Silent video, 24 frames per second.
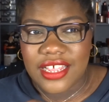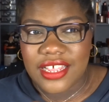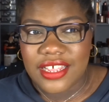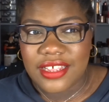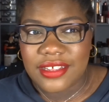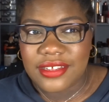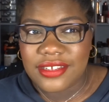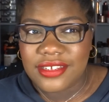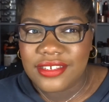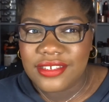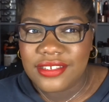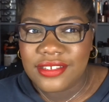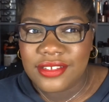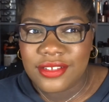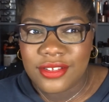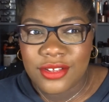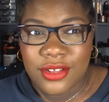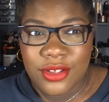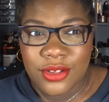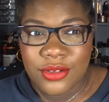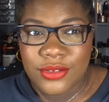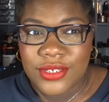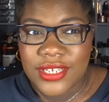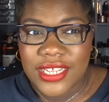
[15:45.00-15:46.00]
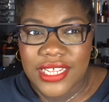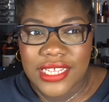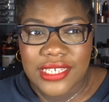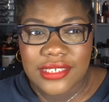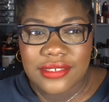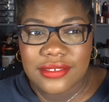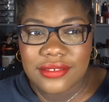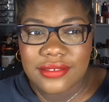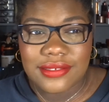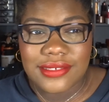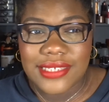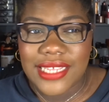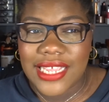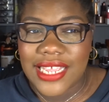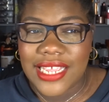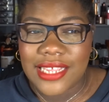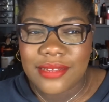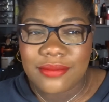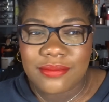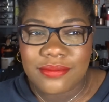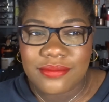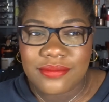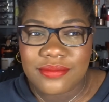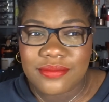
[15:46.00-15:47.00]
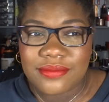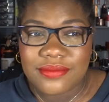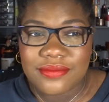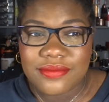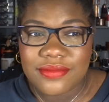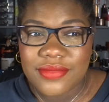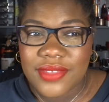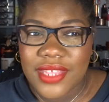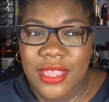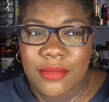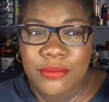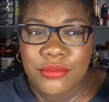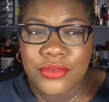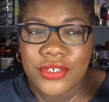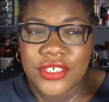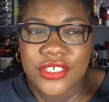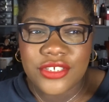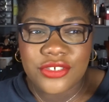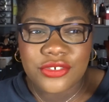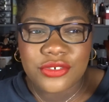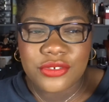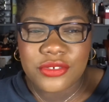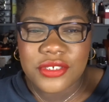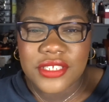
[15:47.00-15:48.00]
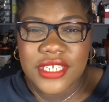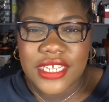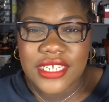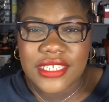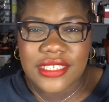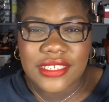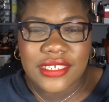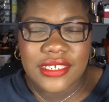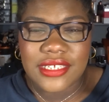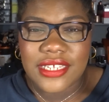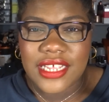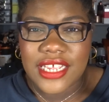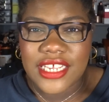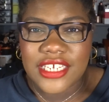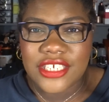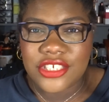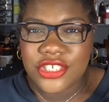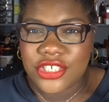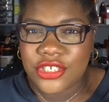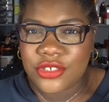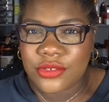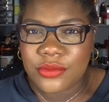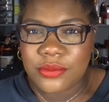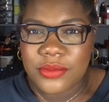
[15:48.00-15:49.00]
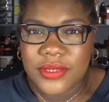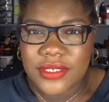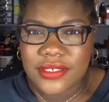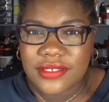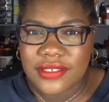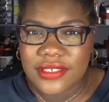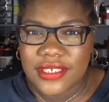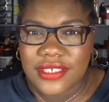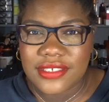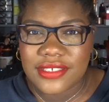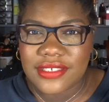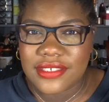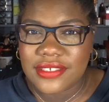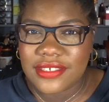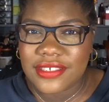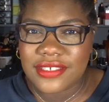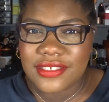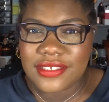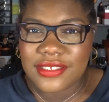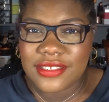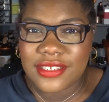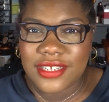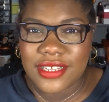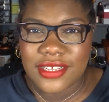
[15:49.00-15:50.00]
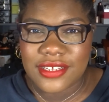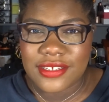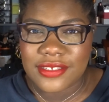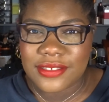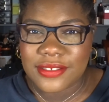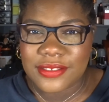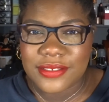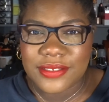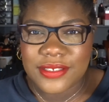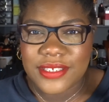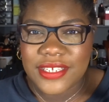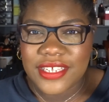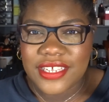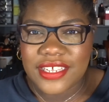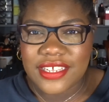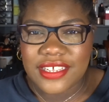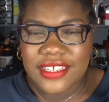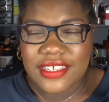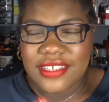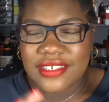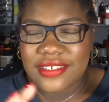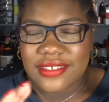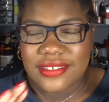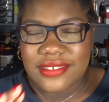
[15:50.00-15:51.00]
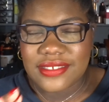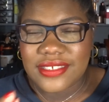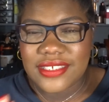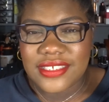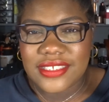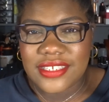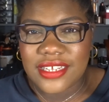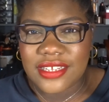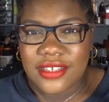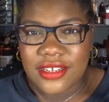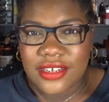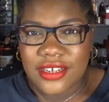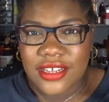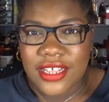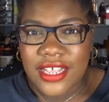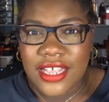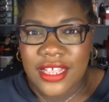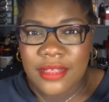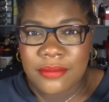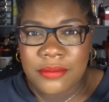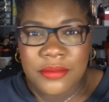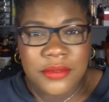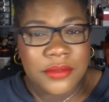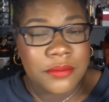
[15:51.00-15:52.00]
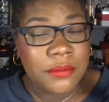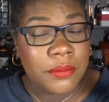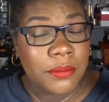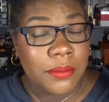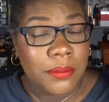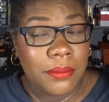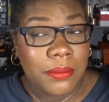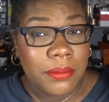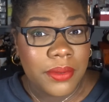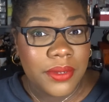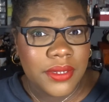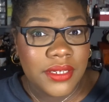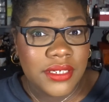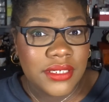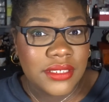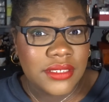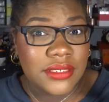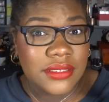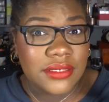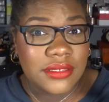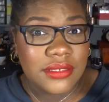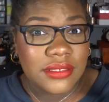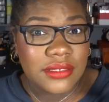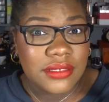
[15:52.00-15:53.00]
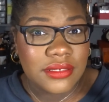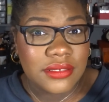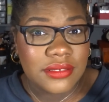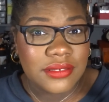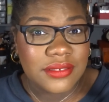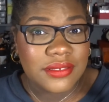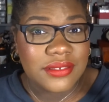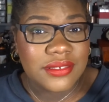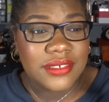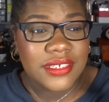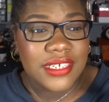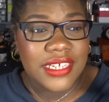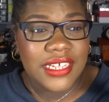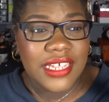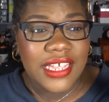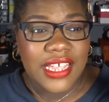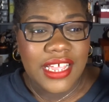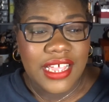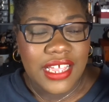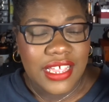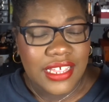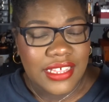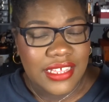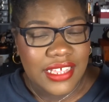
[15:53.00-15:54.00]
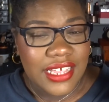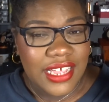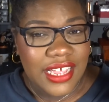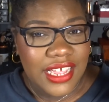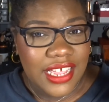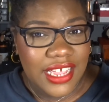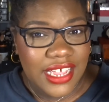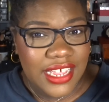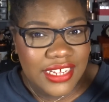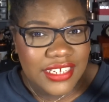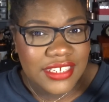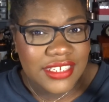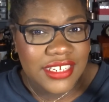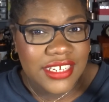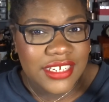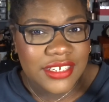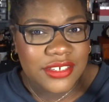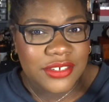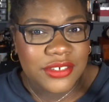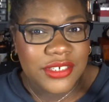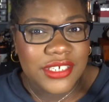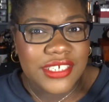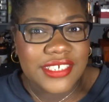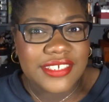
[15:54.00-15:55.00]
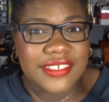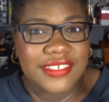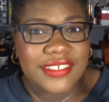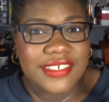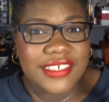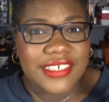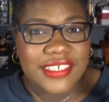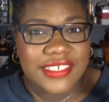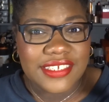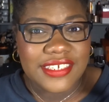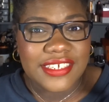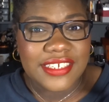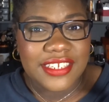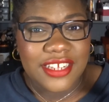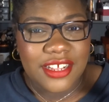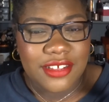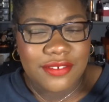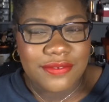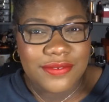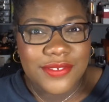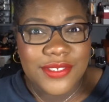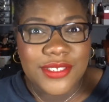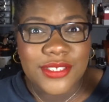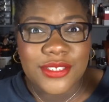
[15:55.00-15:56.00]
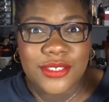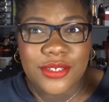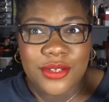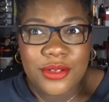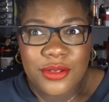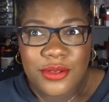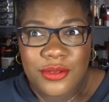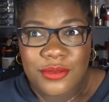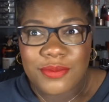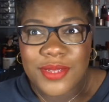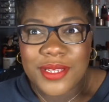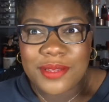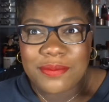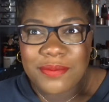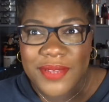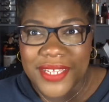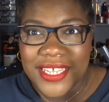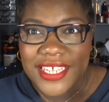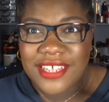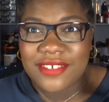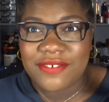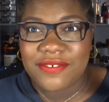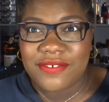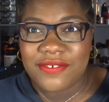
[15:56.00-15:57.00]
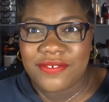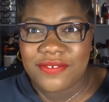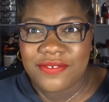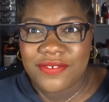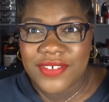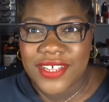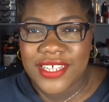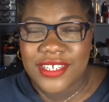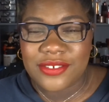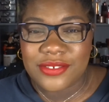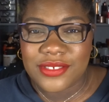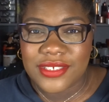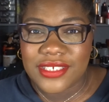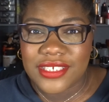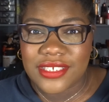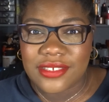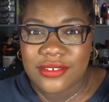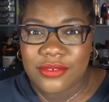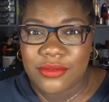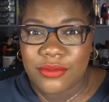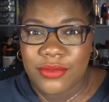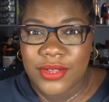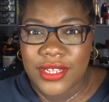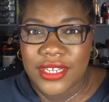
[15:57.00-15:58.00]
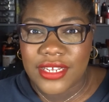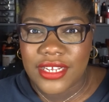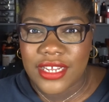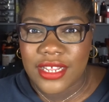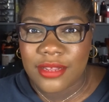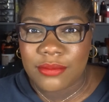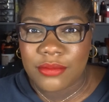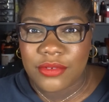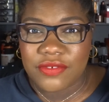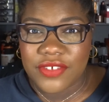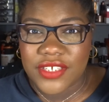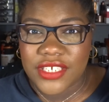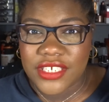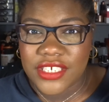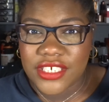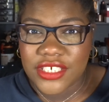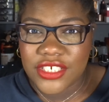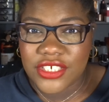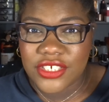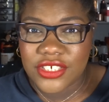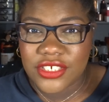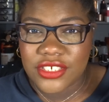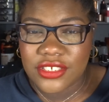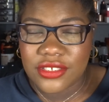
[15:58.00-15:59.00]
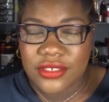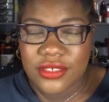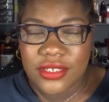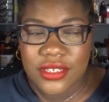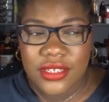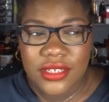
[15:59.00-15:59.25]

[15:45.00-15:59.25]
You know that I'm pretty sure that the eyeshadow business is not gonna happen, but eyeliner is easy enough. So maybe if I use it while I'm on vacation,